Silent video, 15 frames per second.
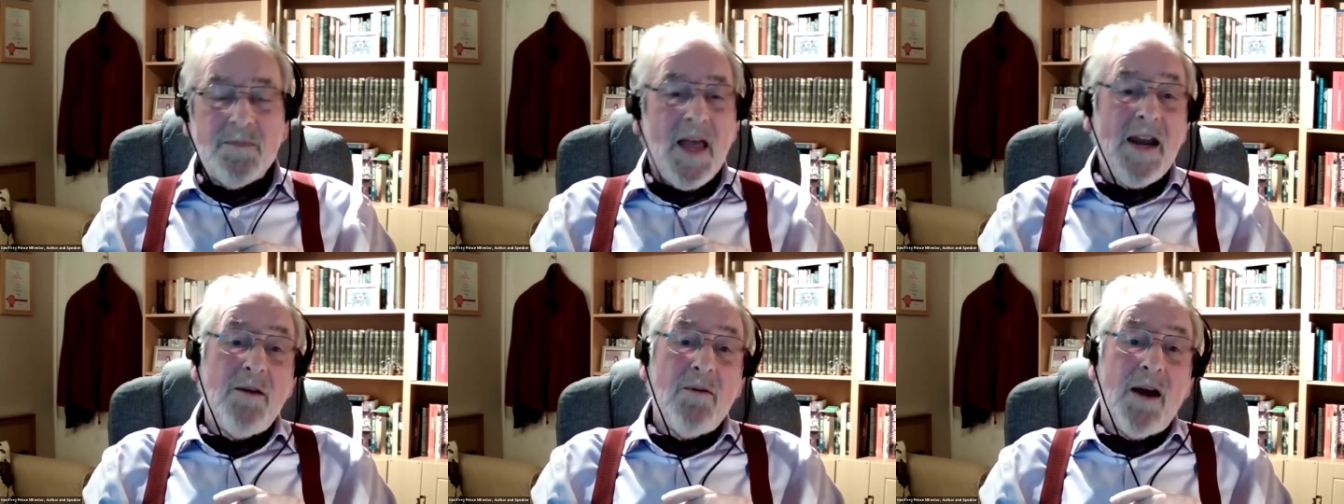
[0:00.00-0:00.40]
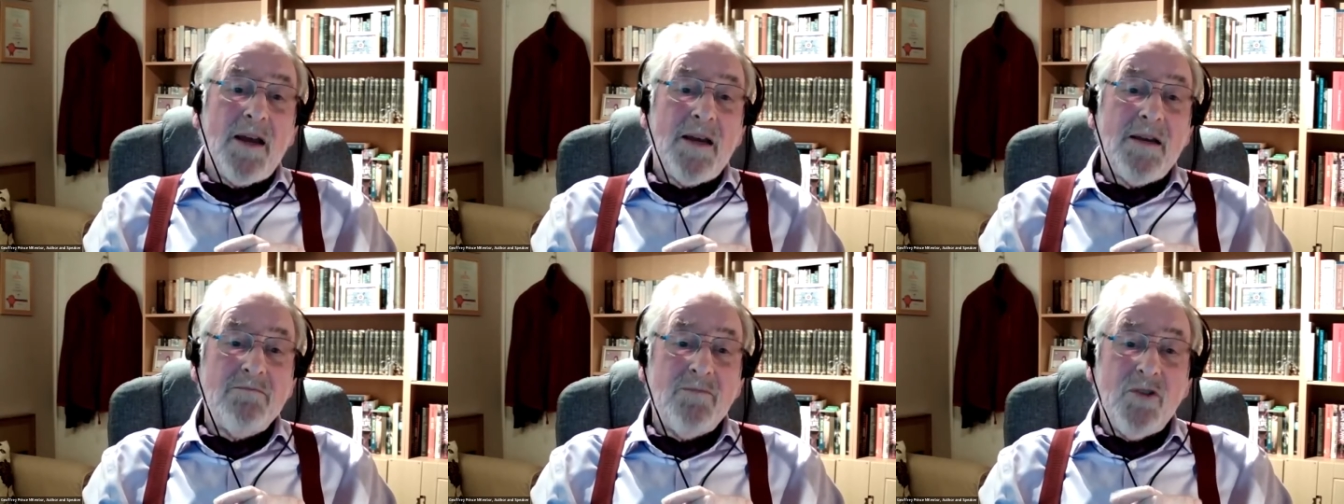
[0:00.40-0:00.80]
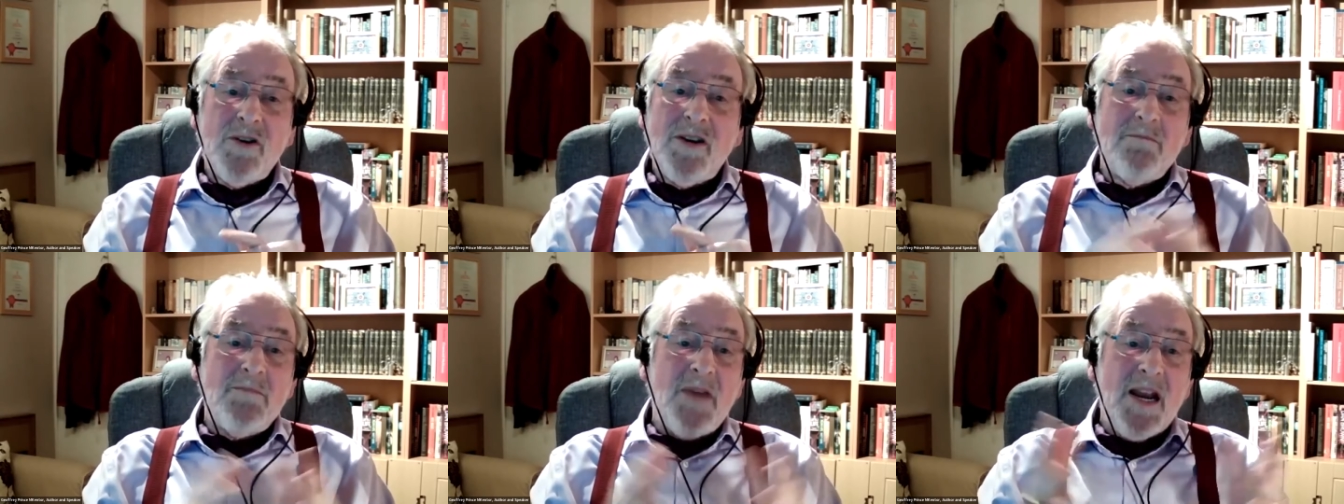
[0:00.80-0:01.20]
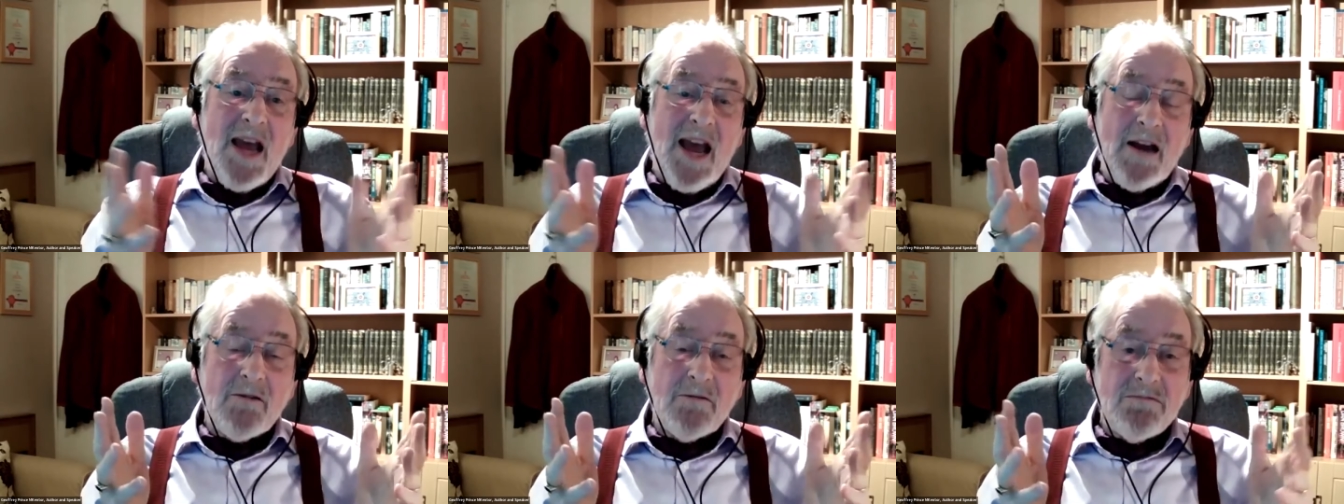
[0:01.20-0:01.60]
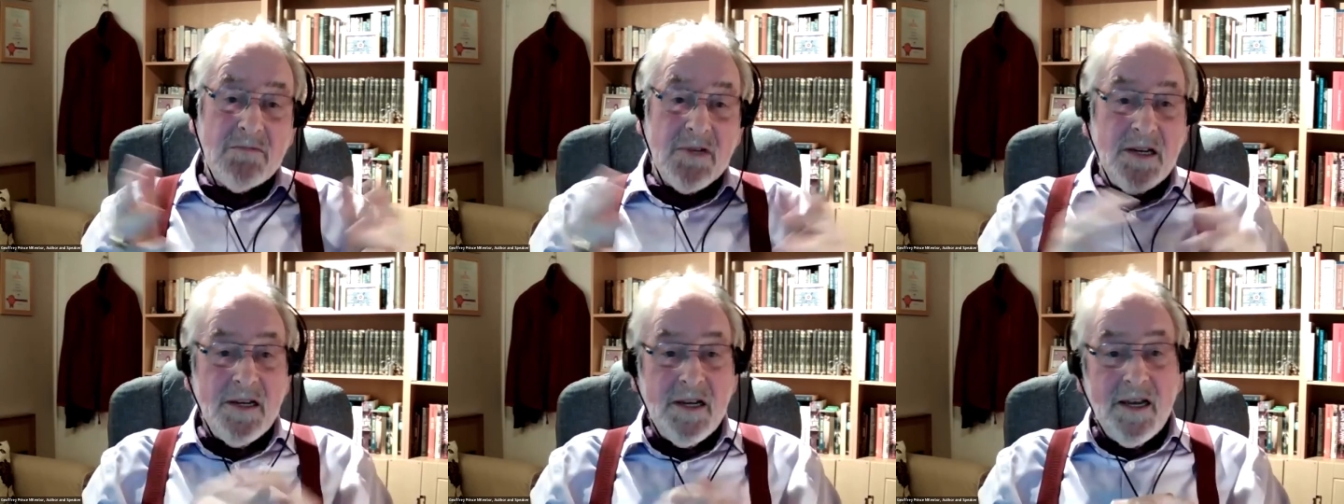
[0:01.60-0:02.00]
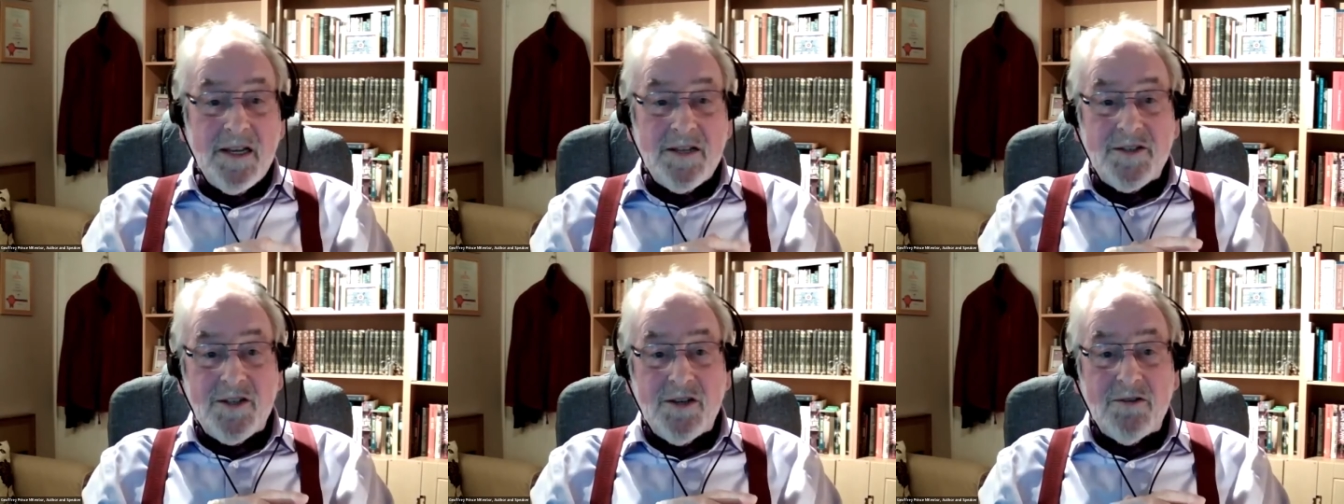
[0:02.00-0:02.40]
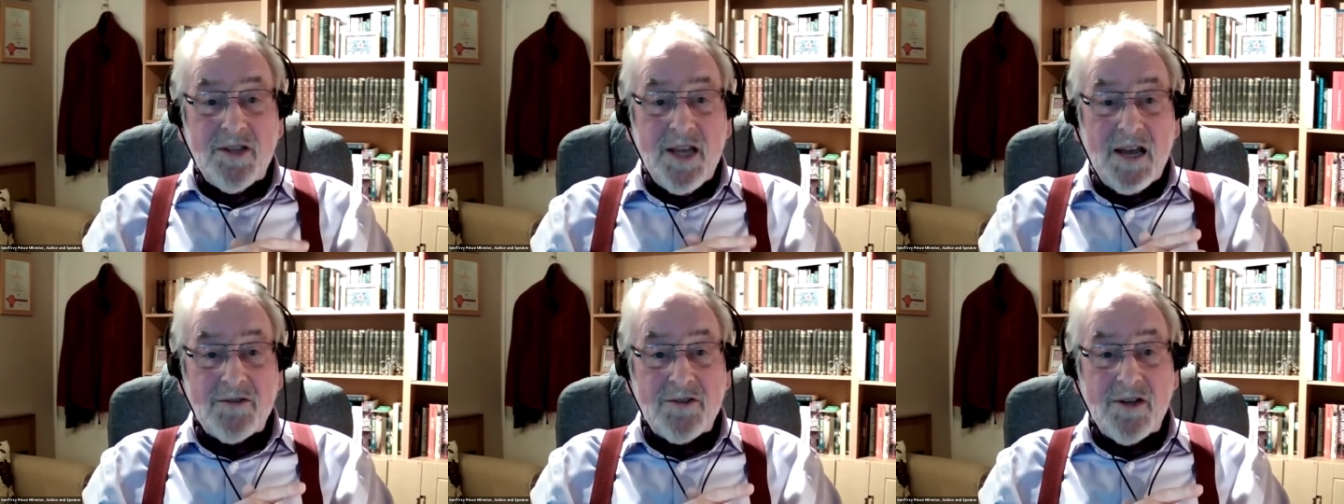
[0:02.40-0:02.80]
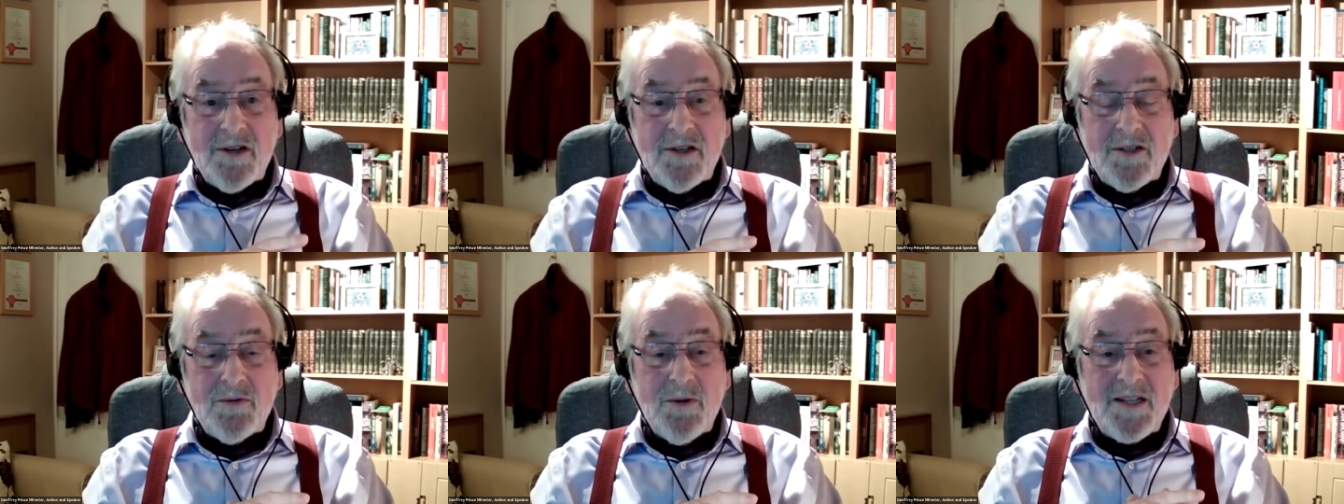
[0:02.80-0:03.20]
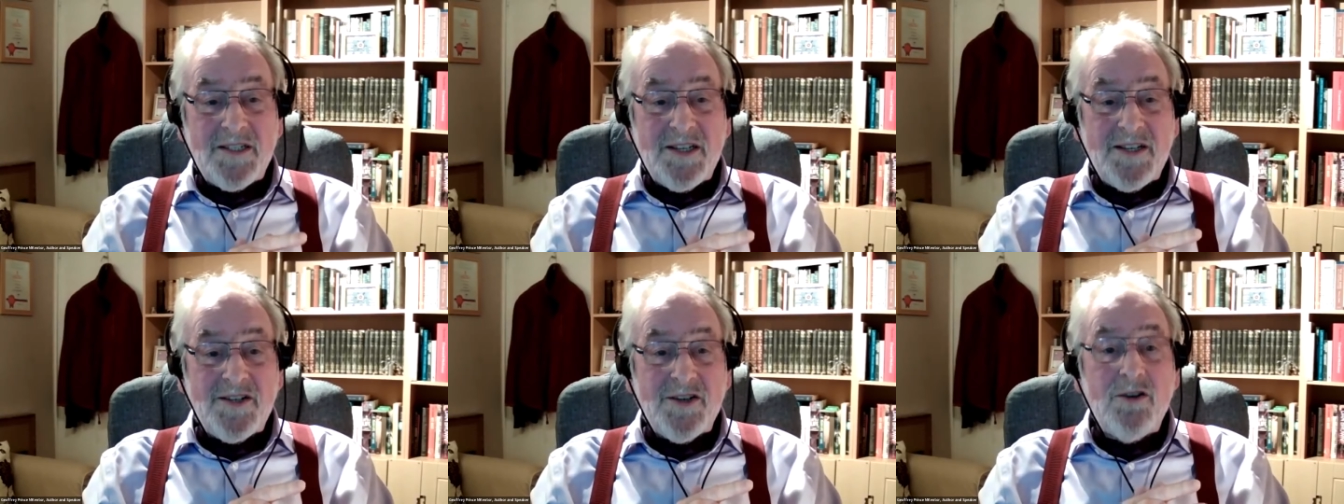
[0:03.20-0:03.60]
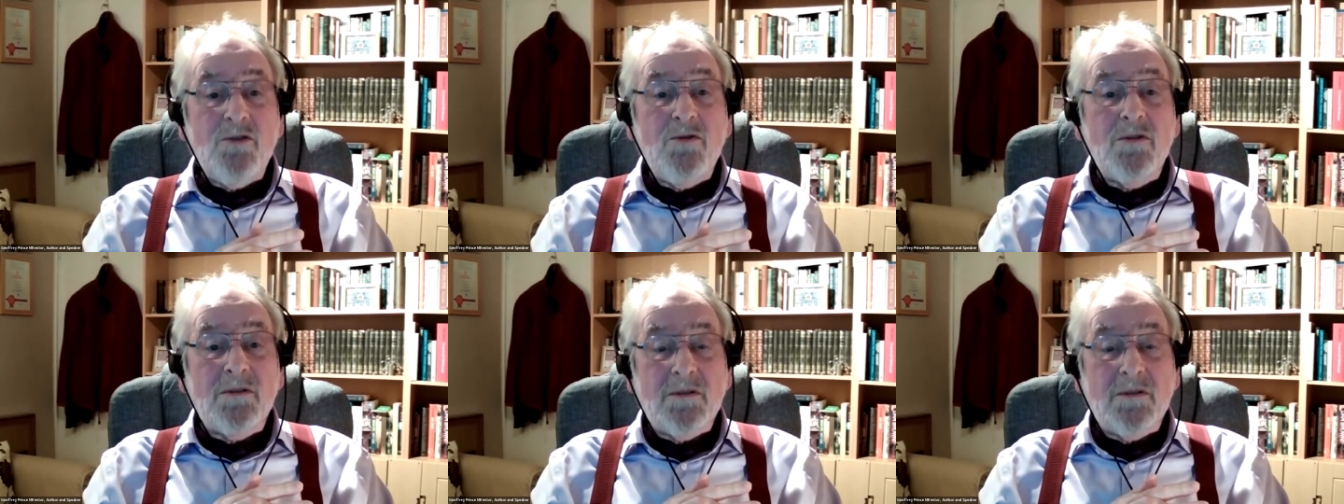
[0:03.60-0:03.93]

Anyway, look at me now. It's 2022.